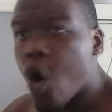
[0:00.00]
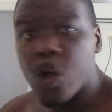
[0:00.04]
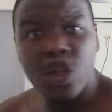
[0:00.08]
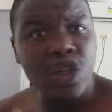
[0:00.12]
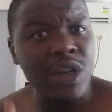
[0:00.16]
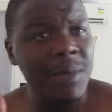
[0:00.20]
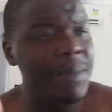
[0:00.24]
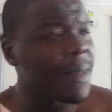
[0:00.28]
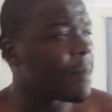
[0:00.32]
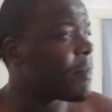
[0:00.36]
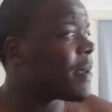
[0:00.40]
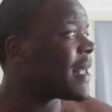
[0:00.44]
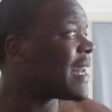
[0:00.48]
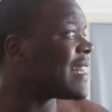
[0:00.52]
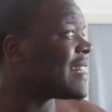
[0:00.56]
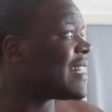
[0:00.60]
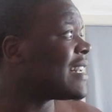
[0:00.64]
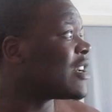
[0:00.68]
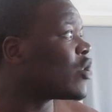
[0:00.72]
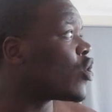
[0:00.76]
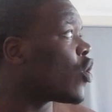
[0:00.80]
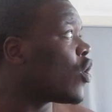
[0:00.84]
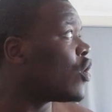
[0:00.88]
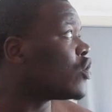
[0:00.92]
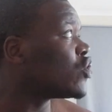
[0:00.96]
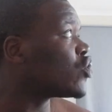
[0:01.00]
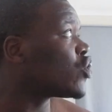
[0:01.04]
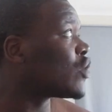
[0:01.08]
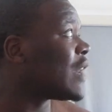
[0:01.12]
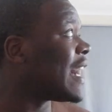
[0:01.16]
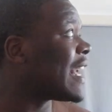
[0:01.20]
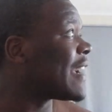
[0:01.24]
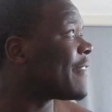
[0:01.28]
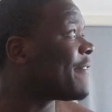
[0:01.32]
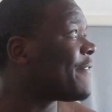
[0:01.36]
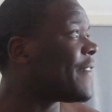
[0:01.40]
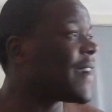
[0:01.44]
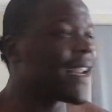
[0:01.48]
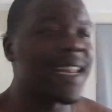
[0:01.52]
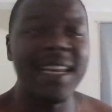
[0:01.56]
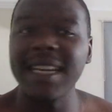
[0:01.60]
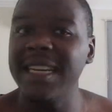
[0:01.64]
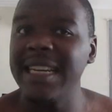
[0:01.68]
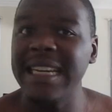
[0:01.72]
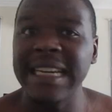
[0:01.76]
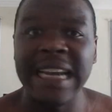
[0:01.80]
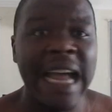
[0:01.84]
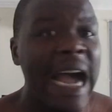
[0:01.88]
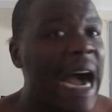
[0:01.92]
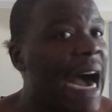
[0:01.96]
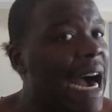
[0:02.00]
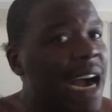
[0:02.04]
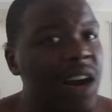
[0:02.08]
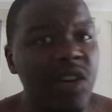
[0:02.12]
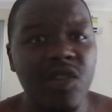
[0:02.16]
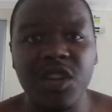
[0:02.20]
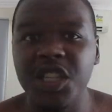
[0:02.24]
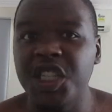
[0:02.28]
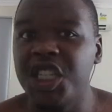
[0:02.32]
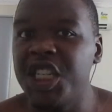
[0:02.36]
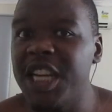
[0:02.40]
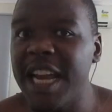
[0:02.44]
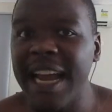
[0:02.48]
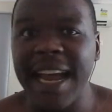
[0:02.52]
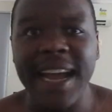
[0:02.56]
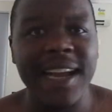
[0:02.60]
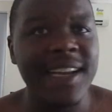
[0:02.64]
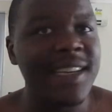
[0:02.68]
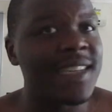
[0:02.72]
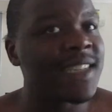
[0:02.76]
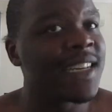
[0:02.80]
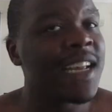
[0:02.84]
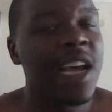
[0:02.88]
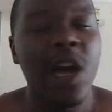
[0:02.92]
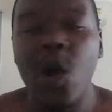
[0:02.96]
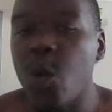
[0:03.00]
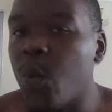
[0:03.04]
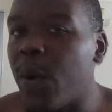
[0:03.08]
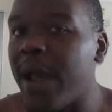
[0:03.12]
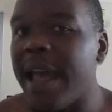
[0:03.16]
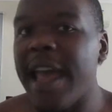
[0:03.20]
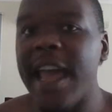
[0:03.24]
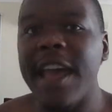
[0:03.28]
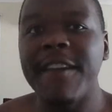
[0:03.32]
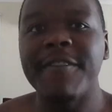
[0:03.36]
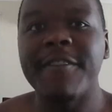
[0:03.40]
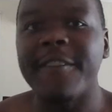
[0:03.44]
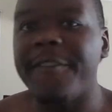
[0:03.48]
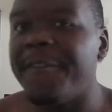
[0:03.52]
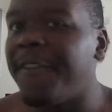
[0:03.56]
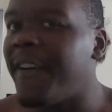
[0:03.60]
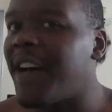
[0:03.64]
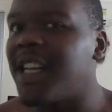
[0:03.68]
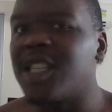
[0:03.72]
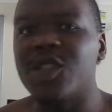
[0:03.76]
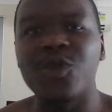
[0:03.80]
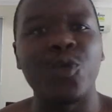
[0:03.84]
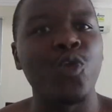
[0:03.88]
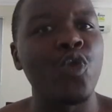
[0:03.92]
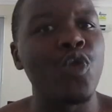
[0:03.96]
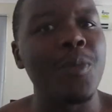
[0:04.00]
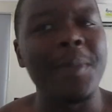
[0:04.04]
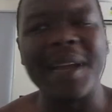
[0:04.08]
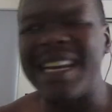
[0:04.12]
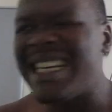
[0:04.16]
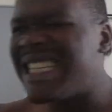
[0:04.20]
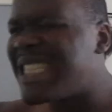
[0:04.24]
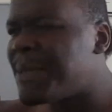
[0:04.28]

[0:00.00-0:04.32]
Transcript: Or it's gonna be better than going to like freaking Hungry Jack's, wherever fast food, man.